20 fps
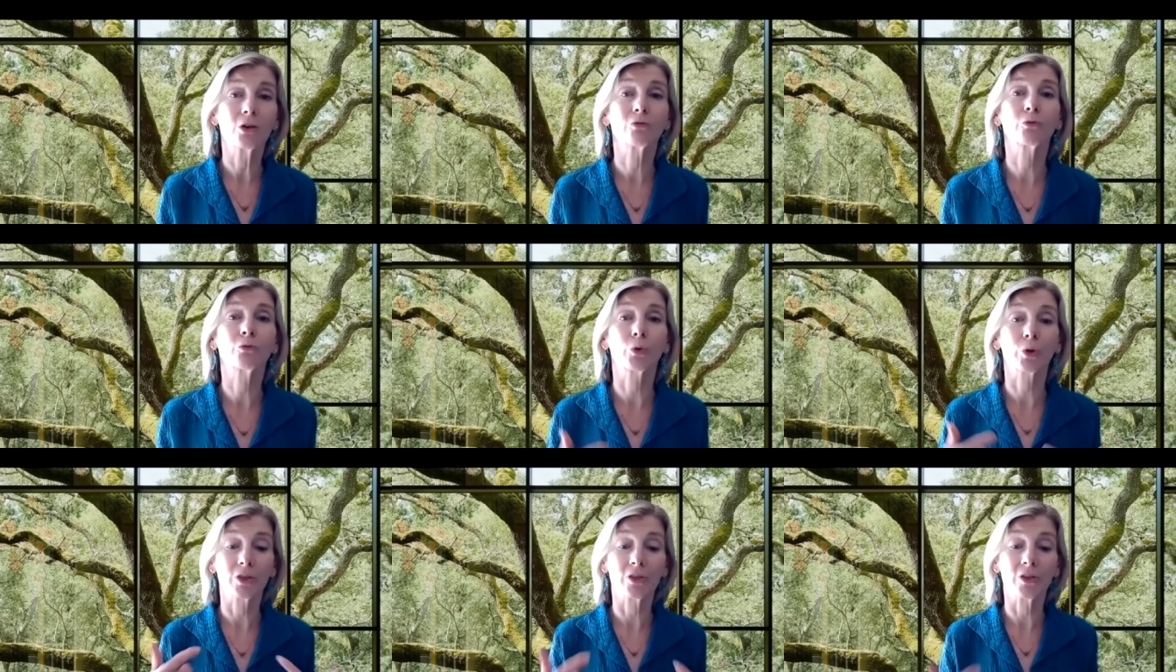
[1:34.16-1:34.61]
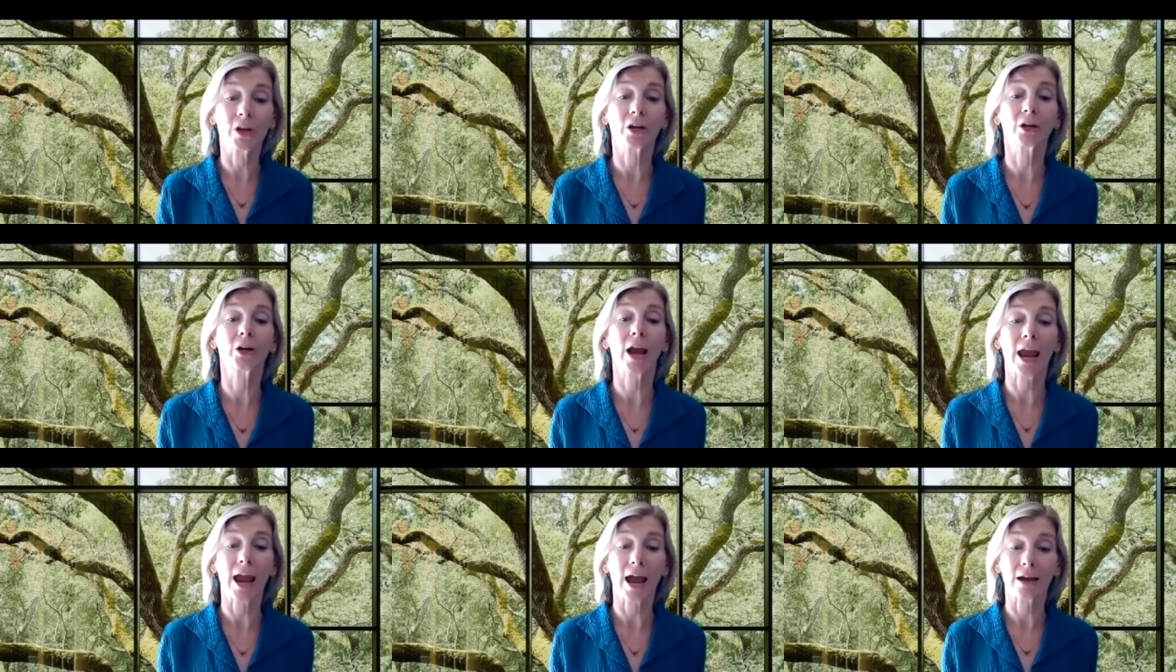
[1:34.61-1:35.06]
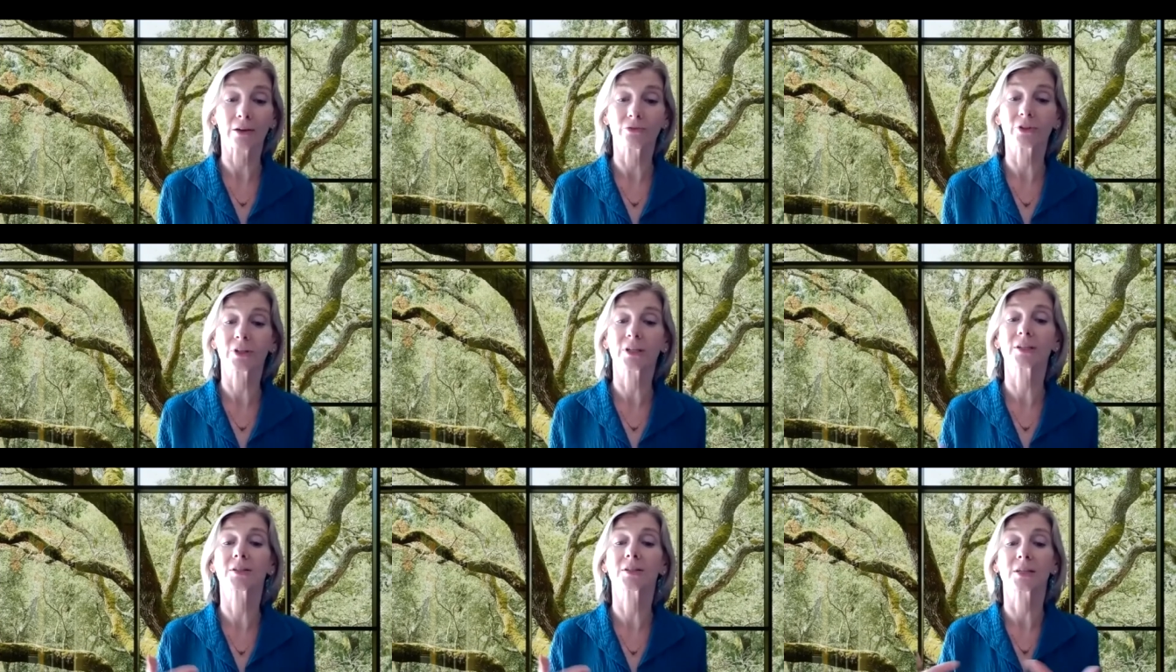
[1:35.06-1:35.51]
for their
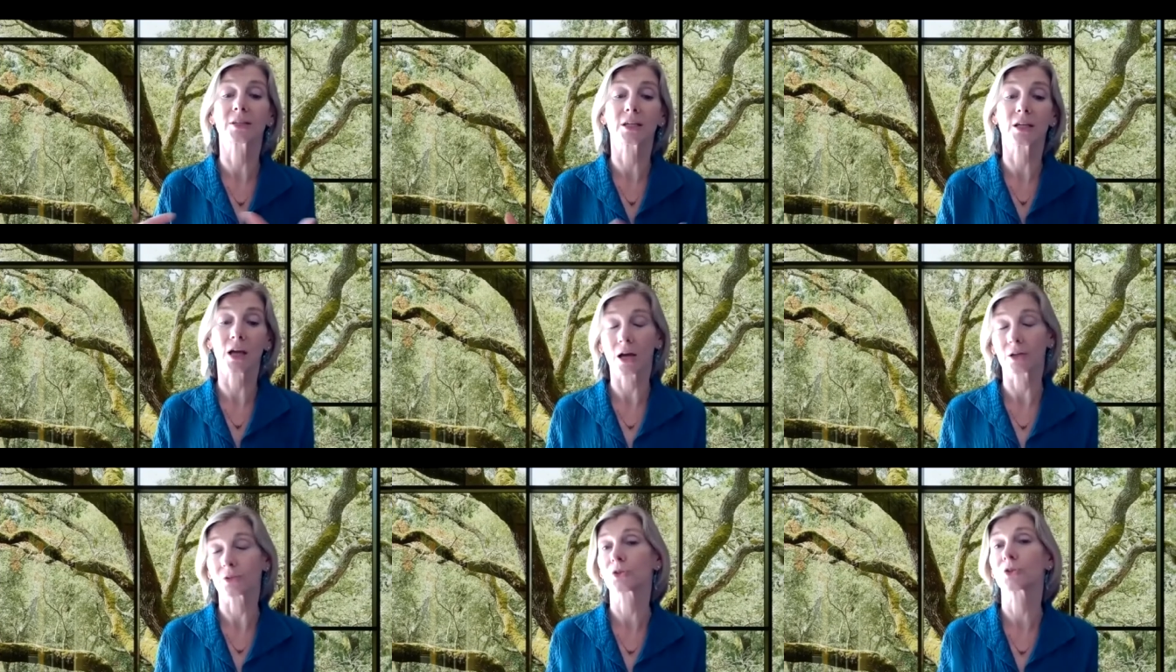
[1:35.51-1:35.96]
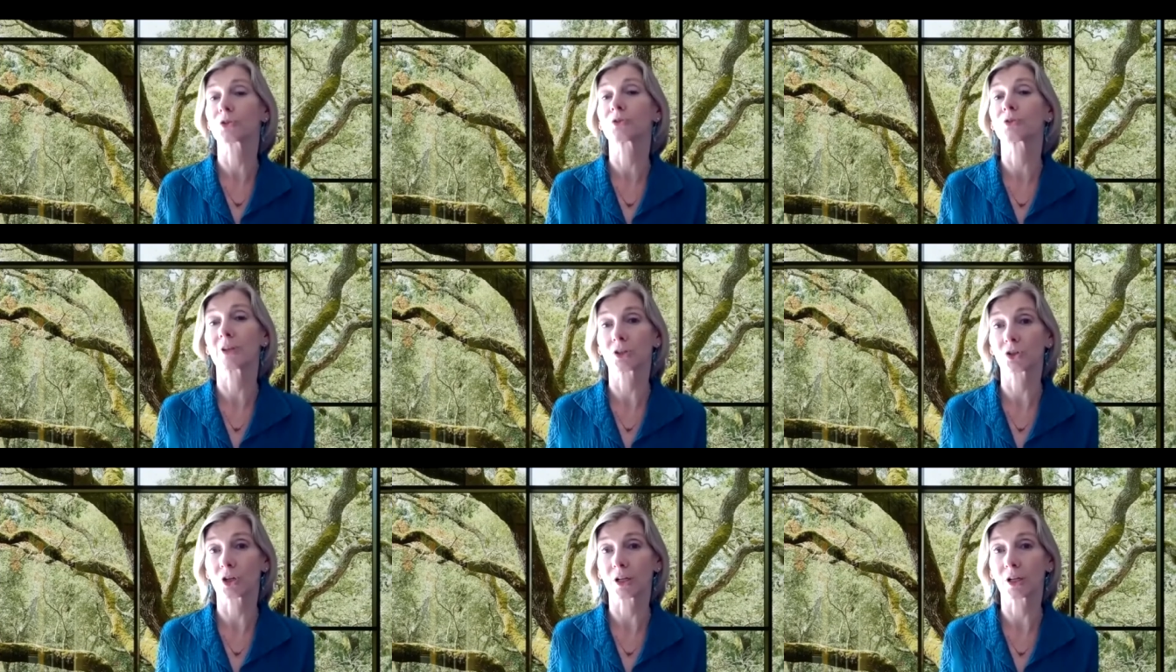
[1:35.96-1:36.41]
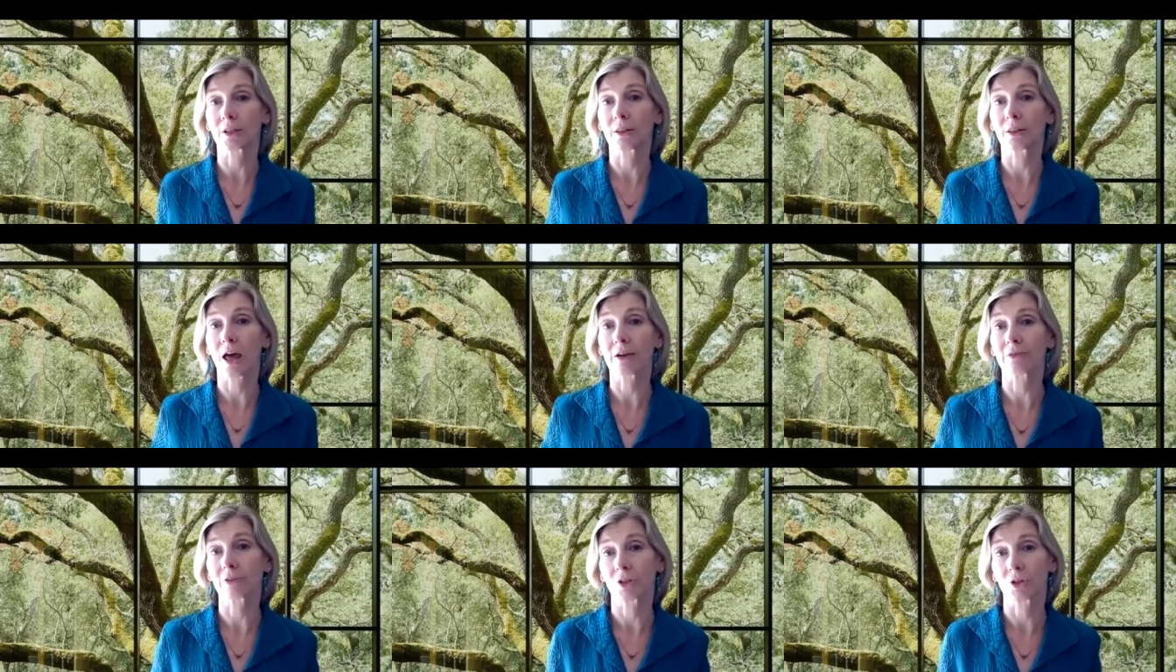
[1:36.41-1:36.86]
advocacy, conservation, and
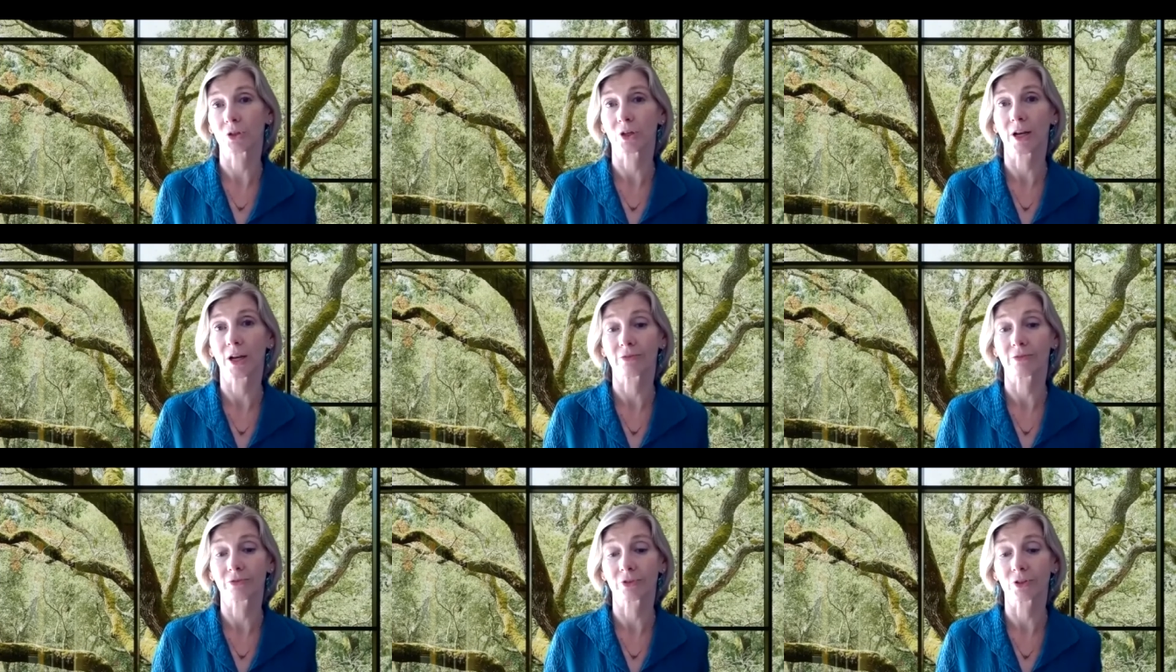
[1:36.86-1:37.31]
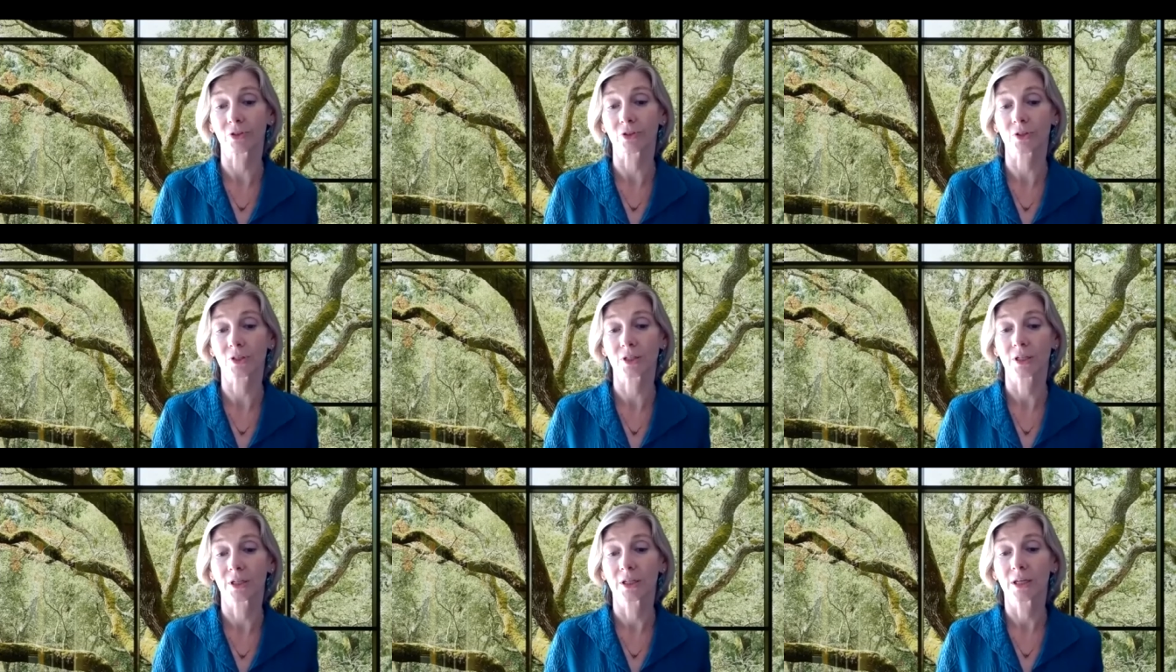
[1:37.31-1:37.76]
livelihood efforts.